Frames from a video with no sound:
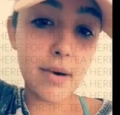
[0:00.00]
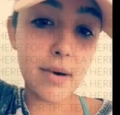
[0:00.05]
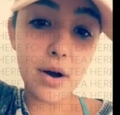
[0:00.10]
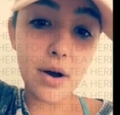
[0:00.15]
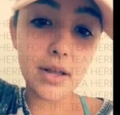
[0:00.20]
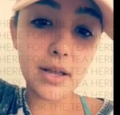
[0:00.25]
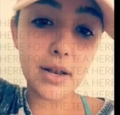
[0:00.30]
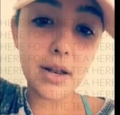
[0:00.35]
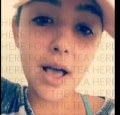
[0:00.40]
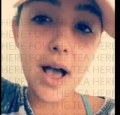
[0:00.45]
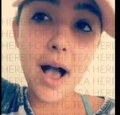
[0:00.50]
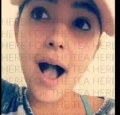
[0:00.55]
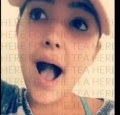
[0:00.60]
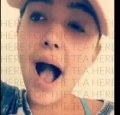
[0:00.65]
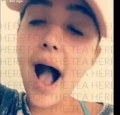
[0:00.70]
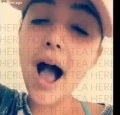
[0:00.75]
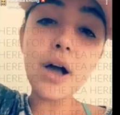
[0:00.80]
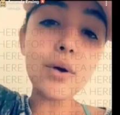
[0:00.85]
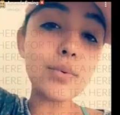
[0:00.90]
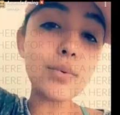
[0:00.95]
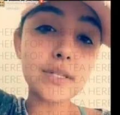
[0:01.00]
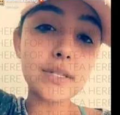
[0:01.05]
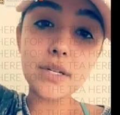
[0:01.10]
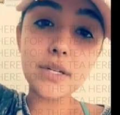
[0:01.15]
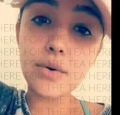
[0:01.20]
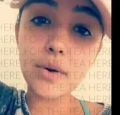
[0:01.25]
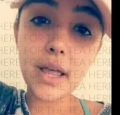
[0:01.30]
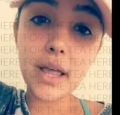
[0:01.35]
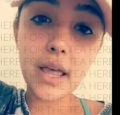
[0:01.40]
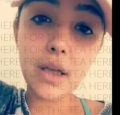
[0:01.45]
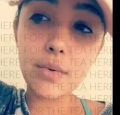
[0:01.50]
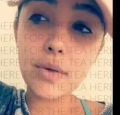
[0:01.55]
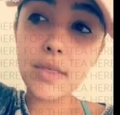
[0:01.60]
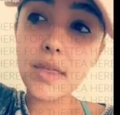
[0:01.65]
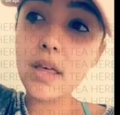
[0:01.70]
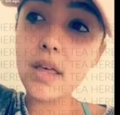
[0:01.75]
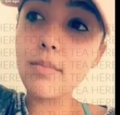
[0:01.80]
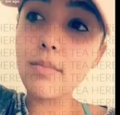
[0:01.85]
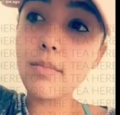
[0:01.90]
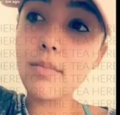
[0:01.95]
about it. I wasn't okay with
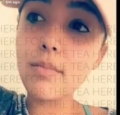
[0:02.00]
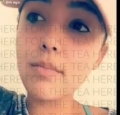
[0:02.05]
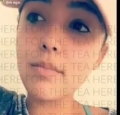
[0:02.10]
it.